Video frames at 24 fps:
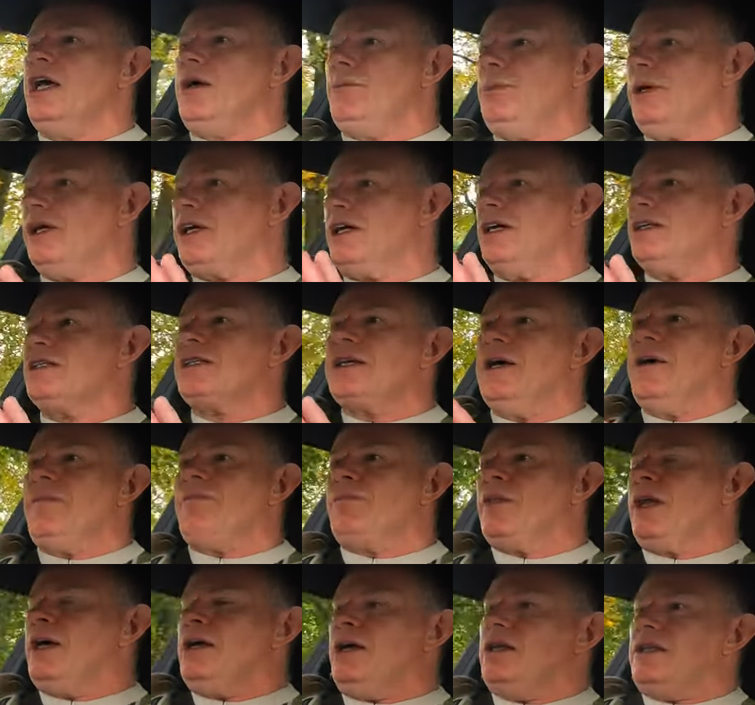because
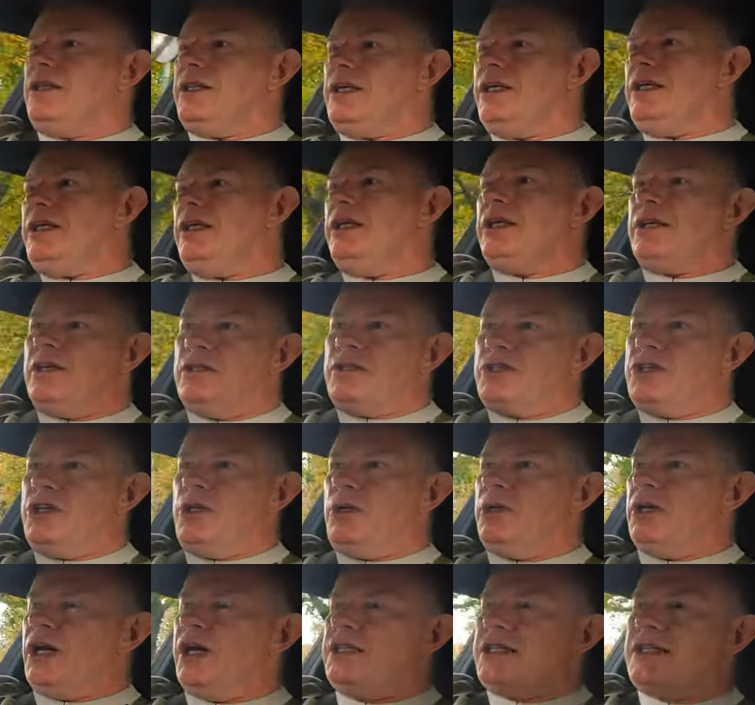the
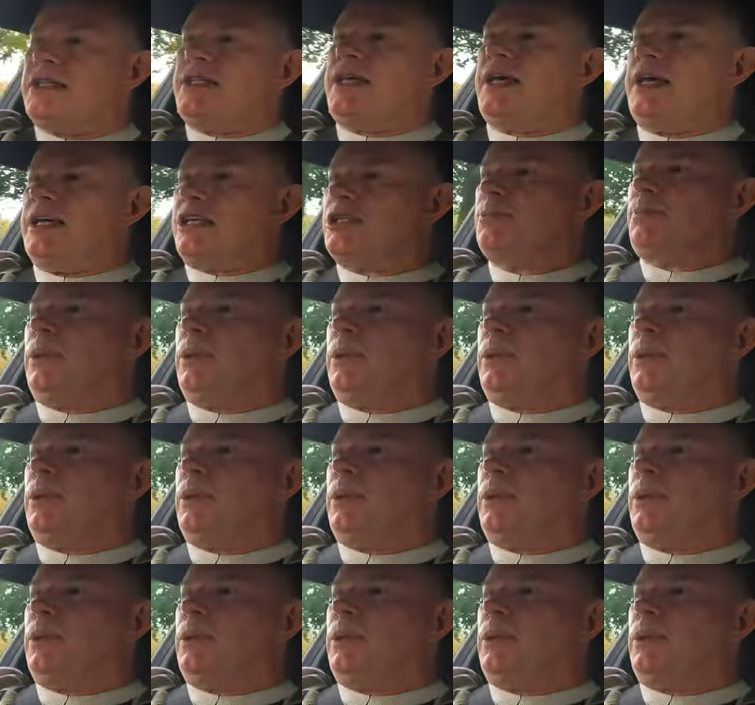296